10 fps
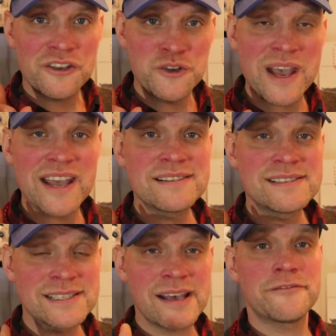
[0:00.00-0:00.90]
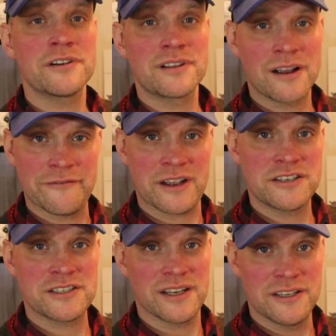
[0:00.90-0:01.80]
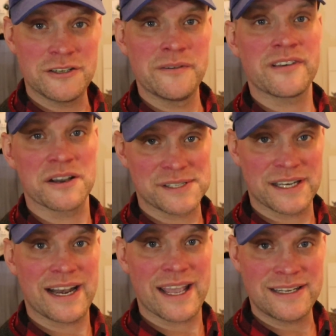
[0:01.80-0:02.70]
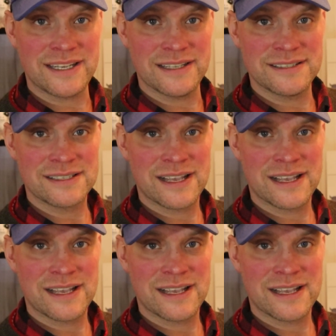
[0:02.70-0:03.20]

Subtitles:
you had several conventions in 2018,